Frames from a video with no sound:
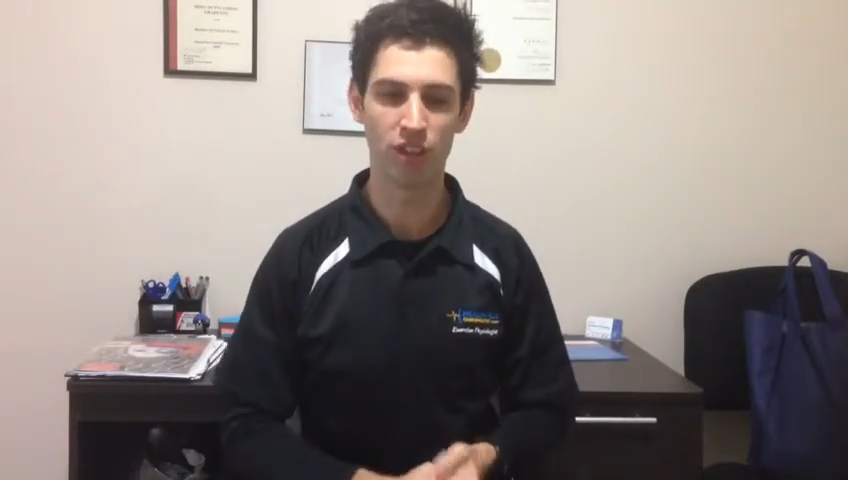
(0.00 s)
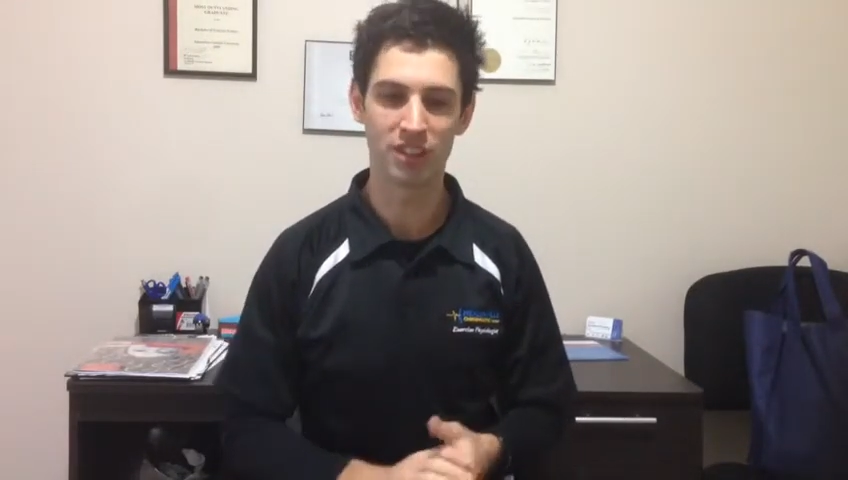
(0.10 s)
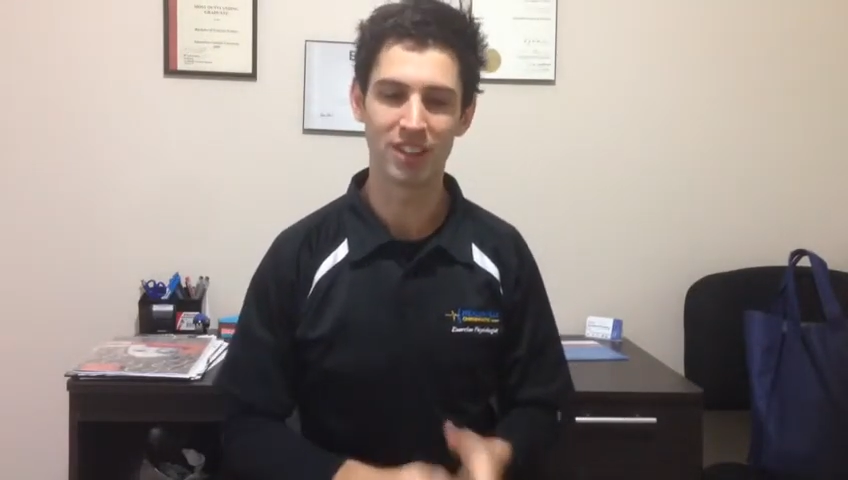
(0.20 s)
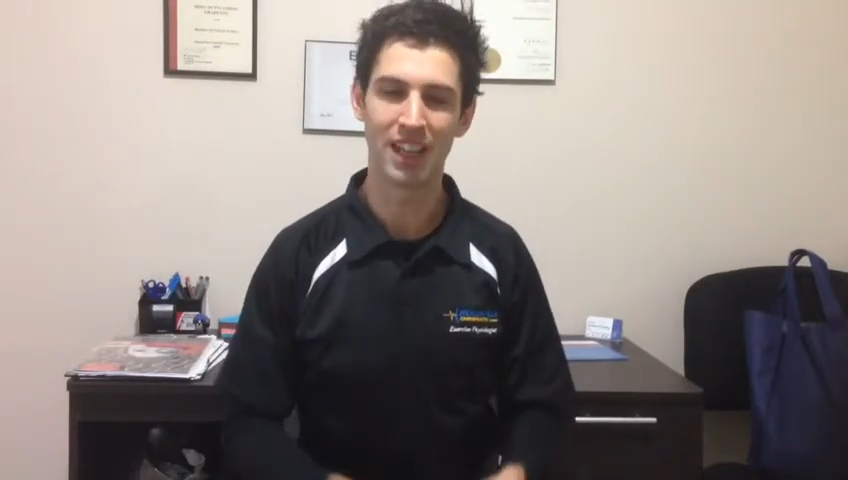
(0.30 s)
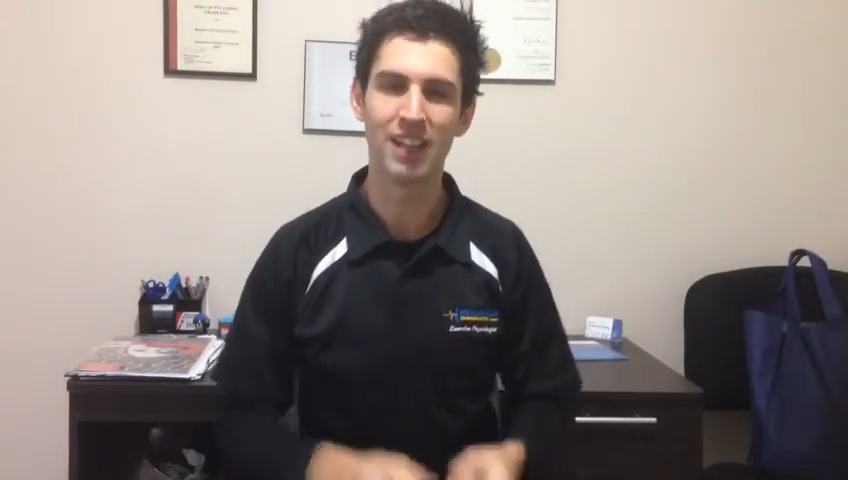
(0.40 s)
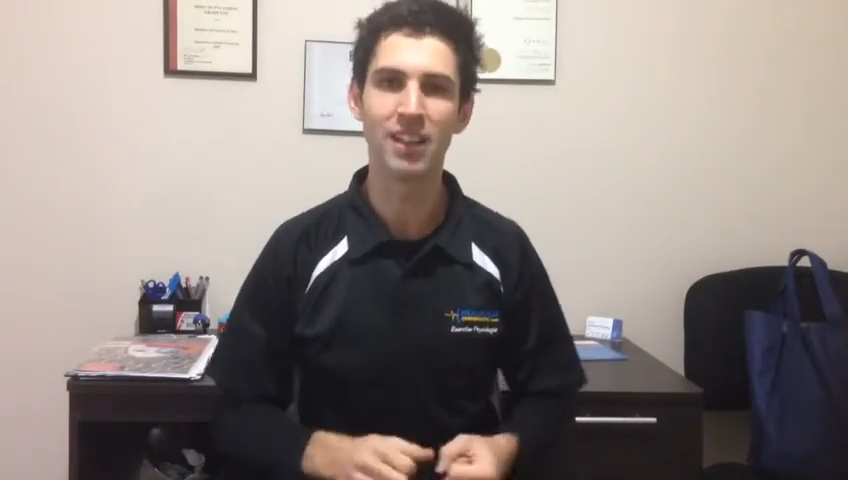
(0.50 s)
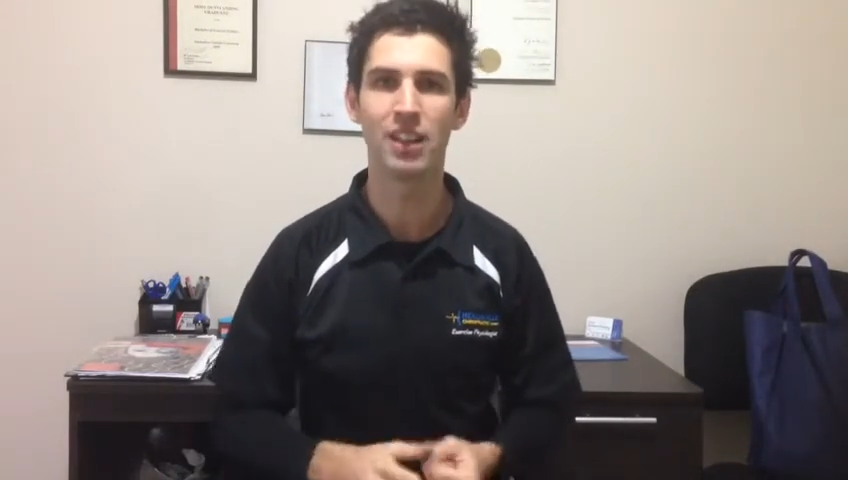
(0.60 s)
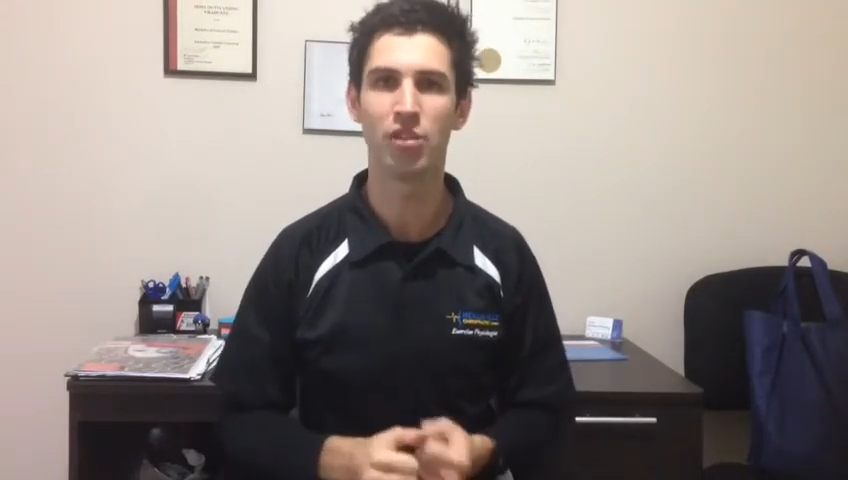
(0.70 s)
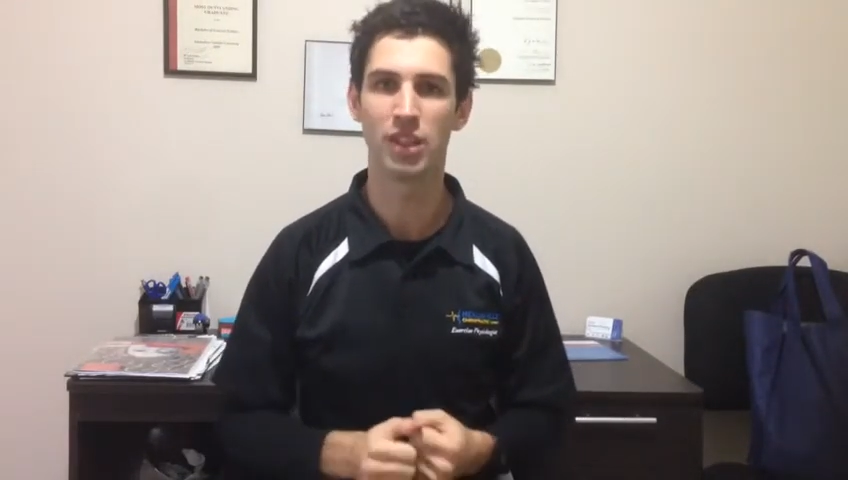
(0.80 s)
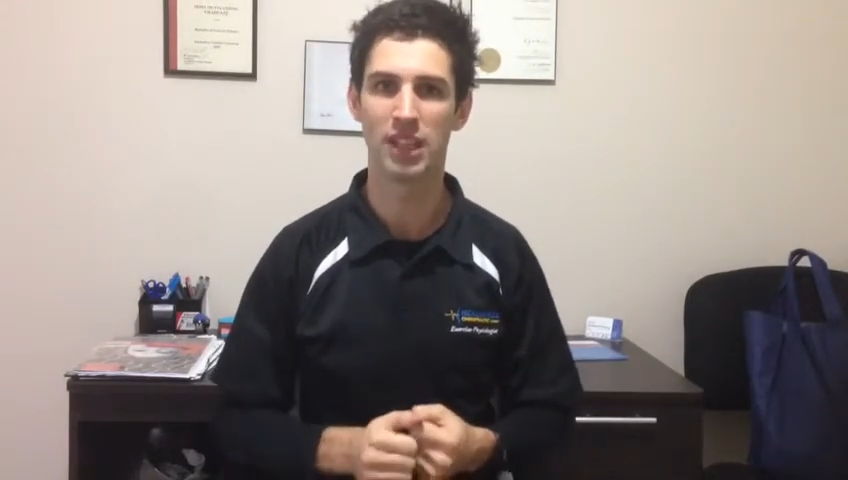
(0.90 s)
is just
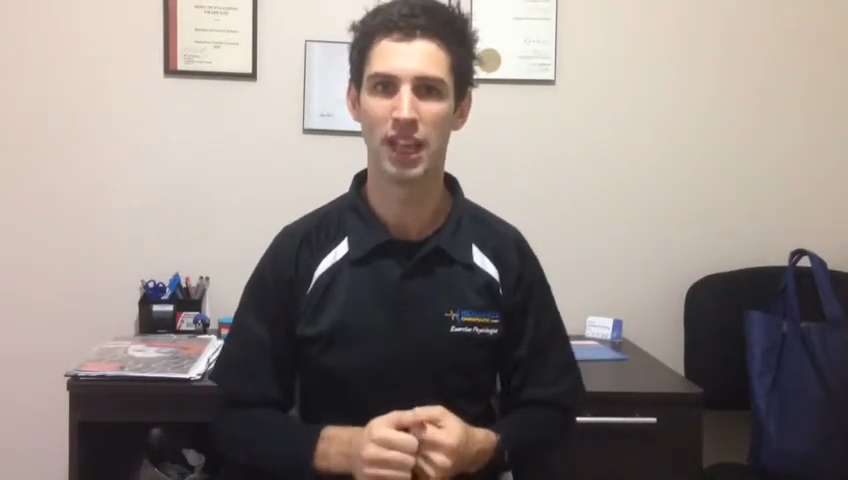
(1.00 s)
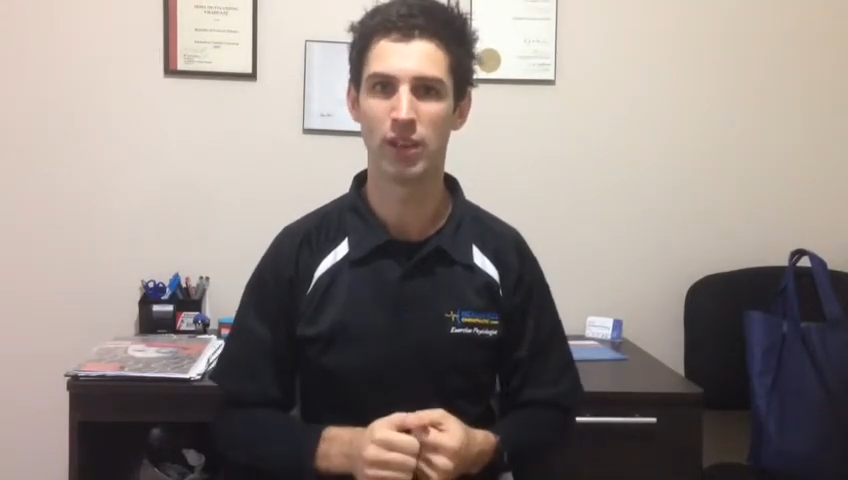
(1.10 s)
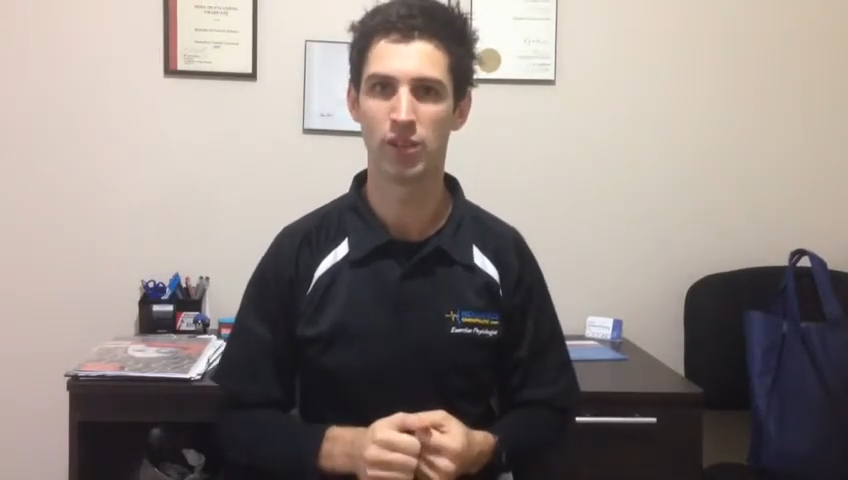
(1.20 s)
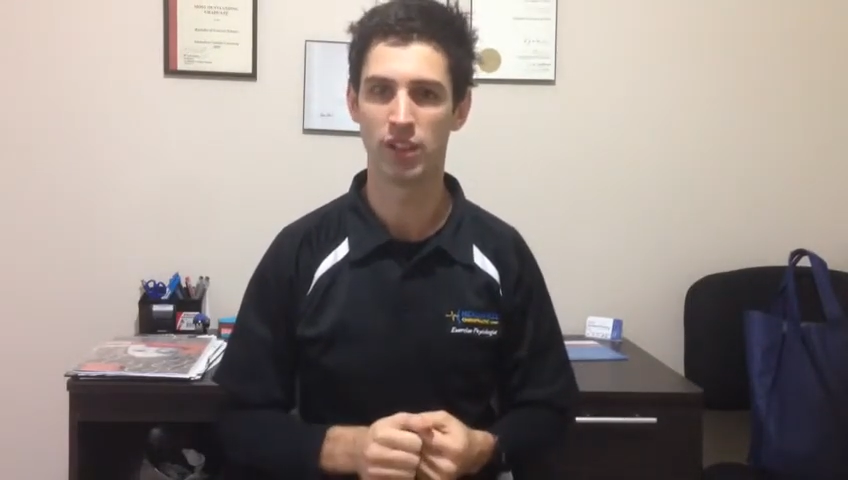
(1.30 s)
anything really heavy.